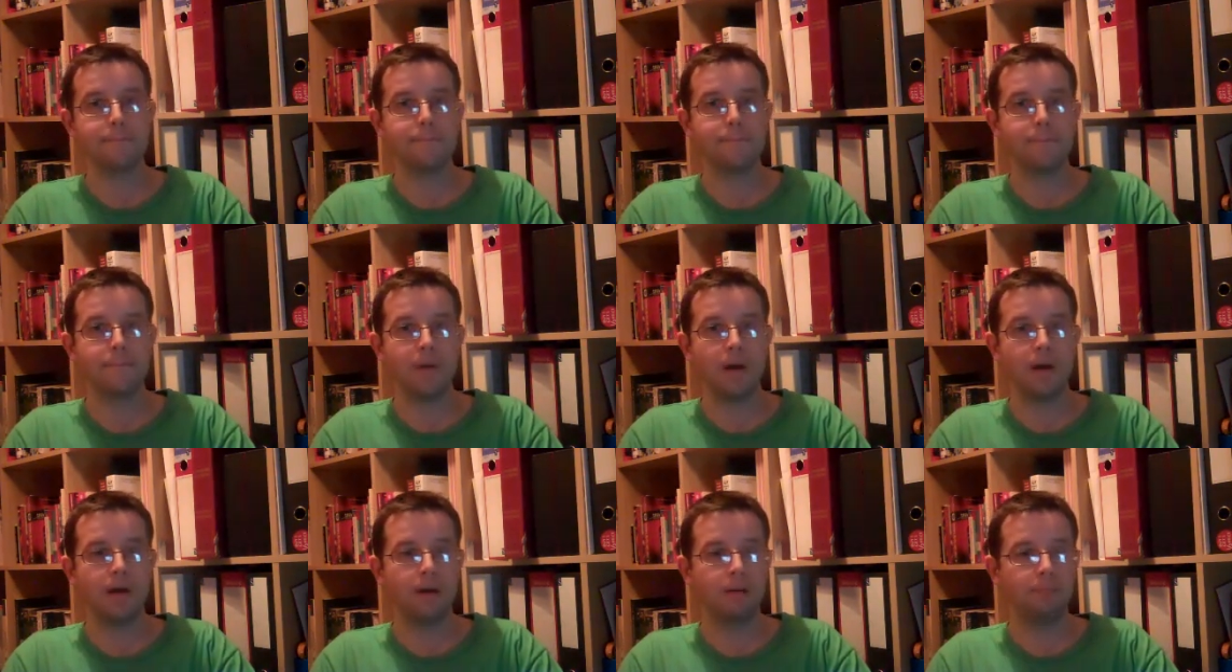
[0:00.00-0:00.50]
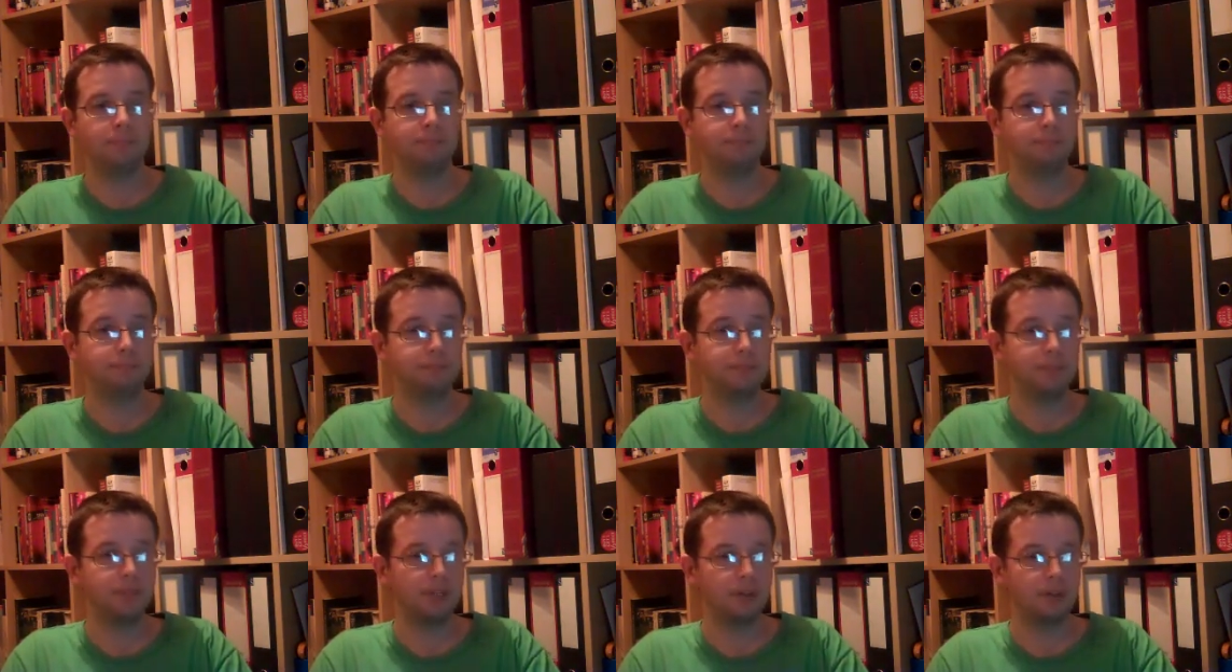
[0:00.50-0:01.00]

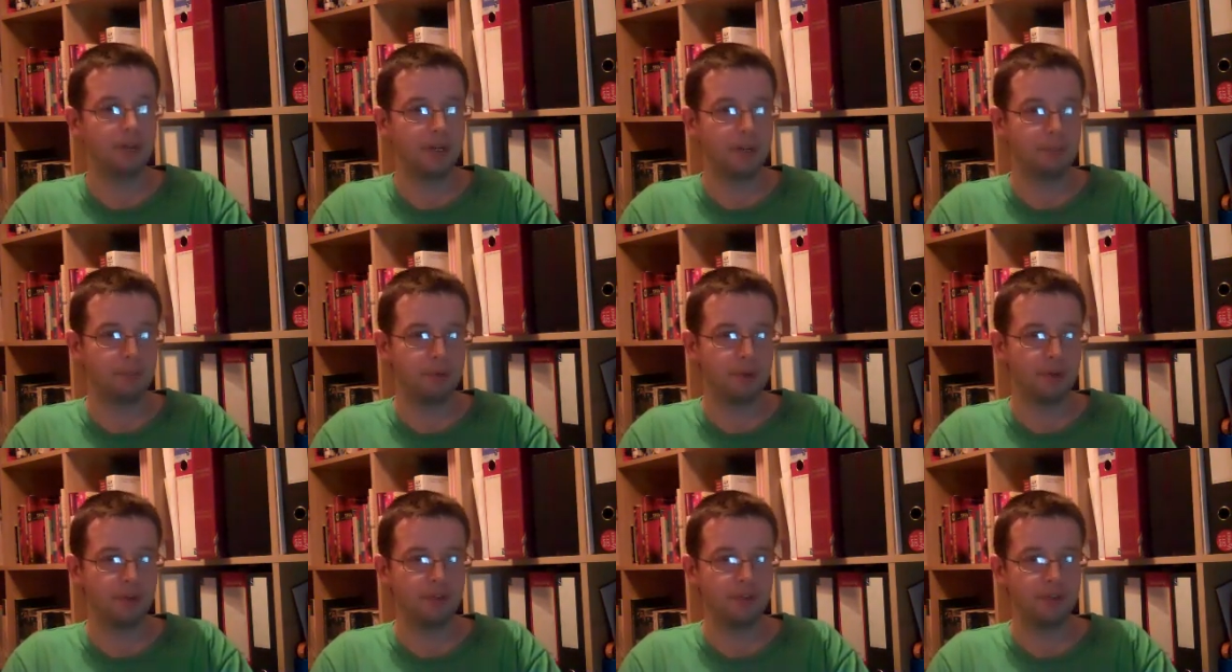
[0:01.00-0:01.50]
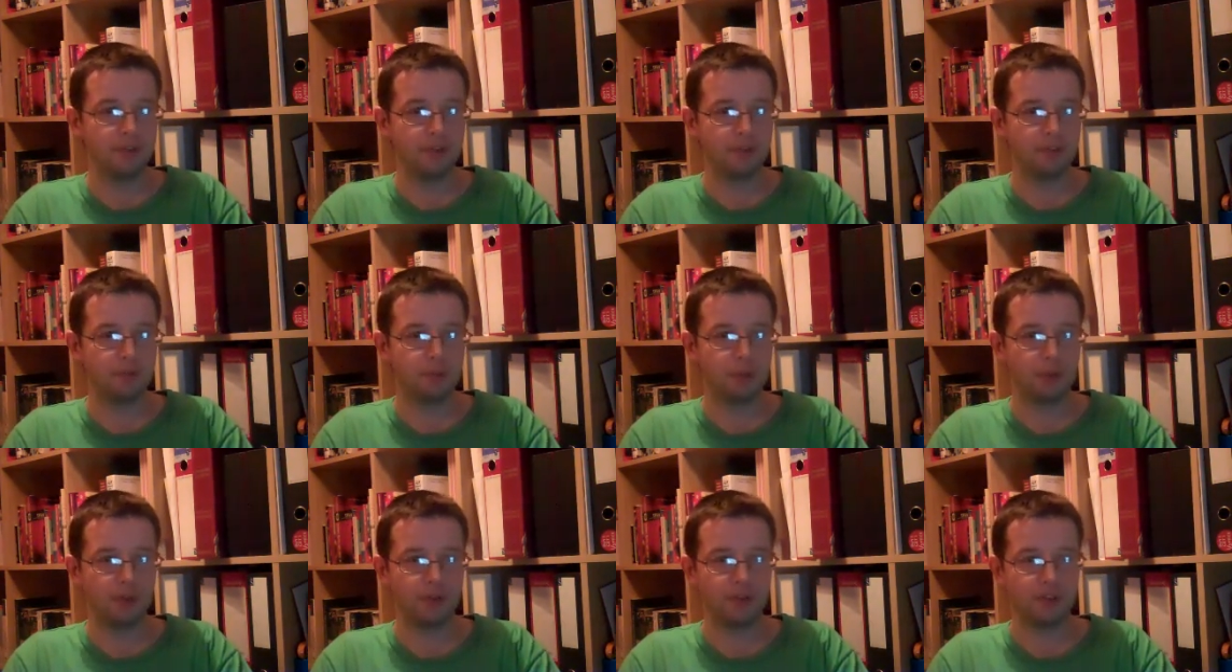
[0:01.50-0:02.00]
there are a number of
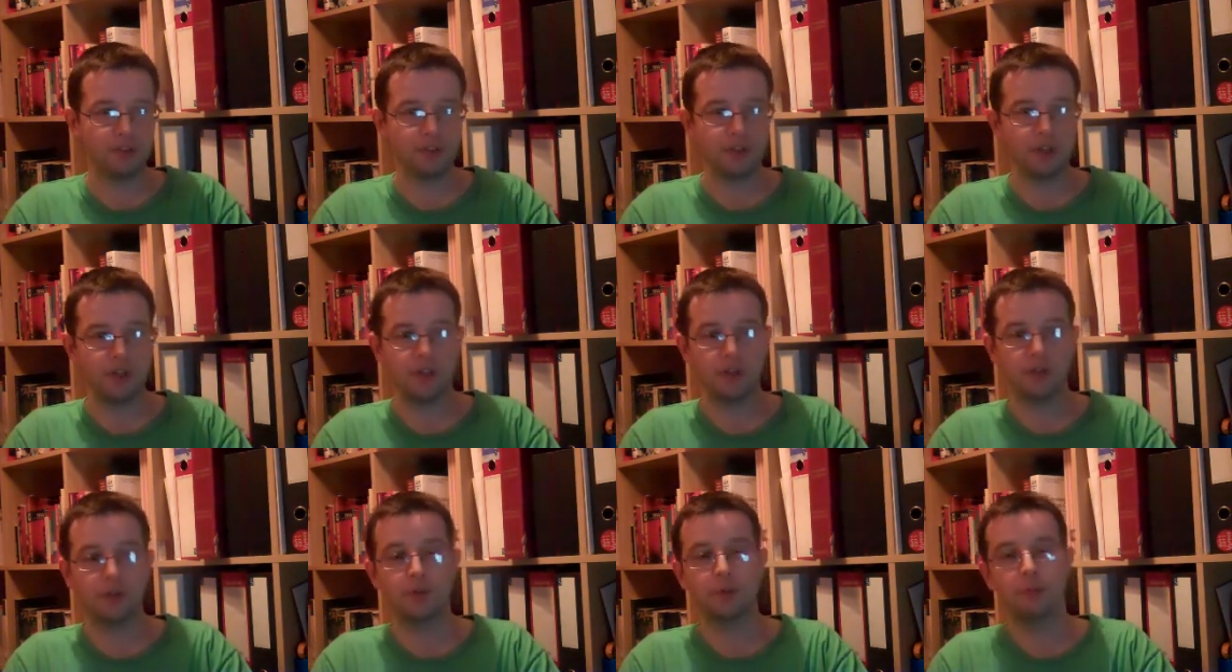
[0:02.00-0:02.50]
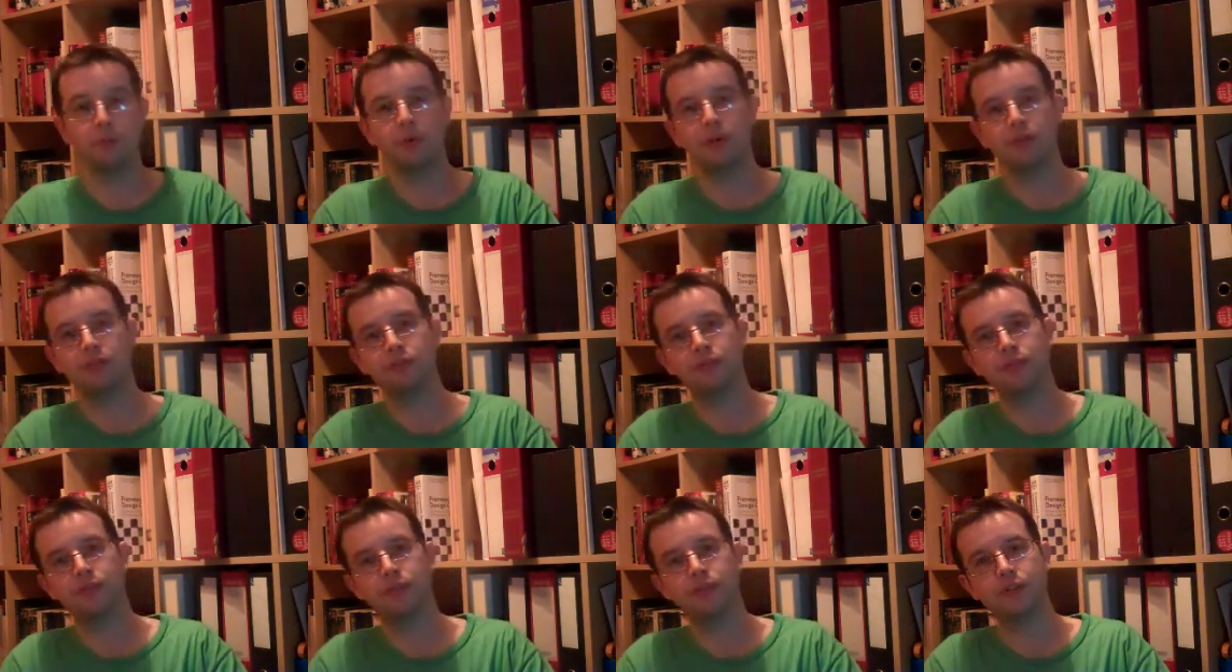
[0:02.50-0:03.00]
projects going on, and
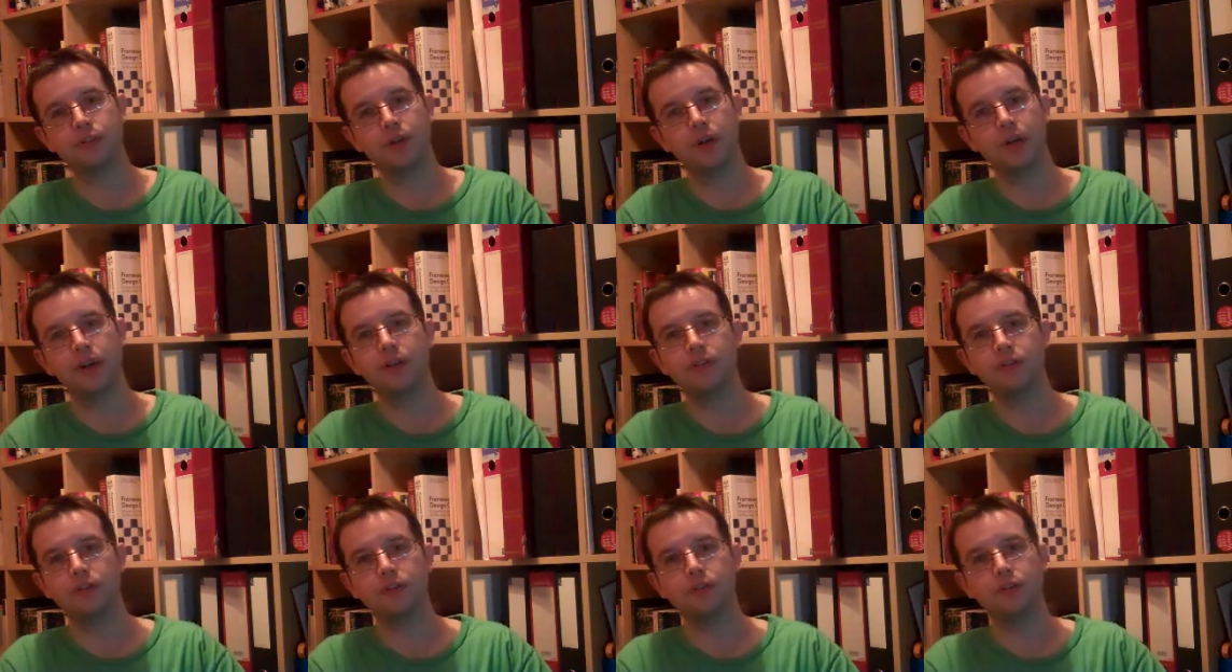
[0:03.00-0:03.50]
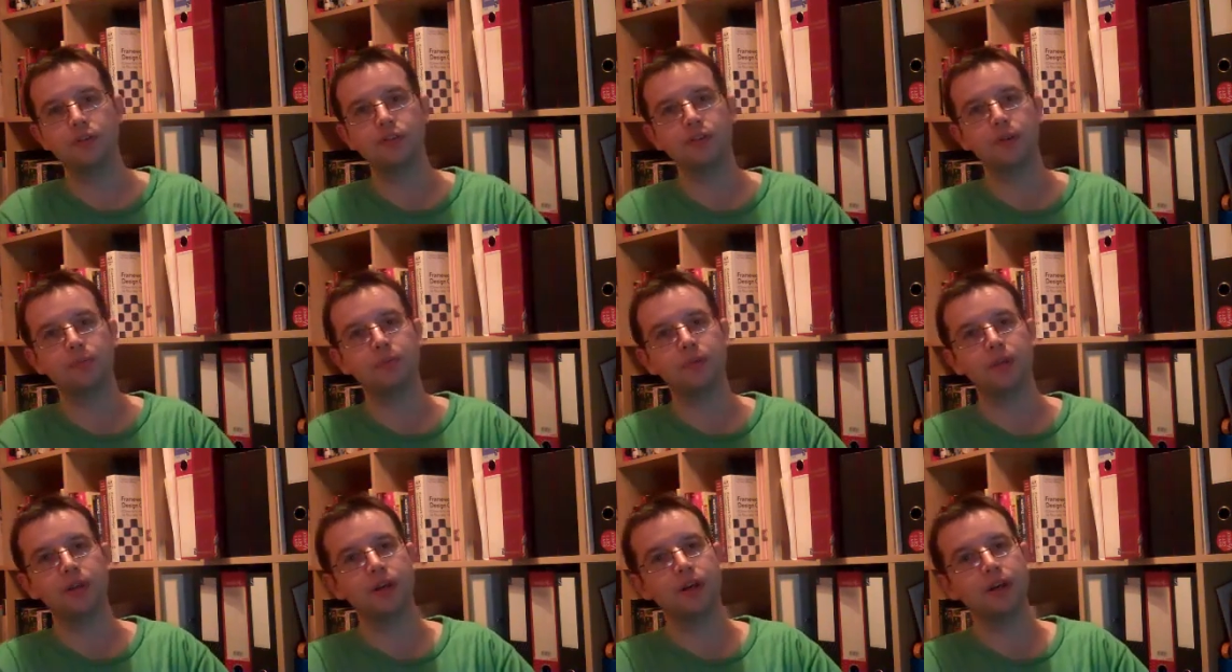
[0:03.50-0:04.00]
we've decided to do
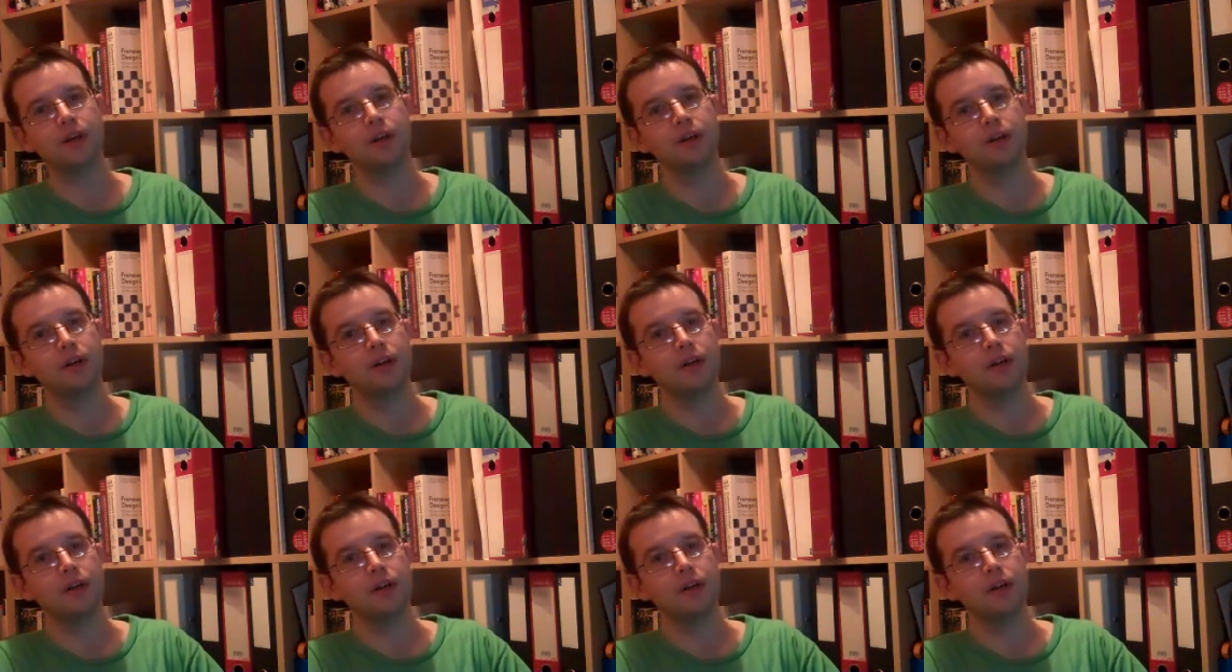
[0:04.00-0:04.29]
something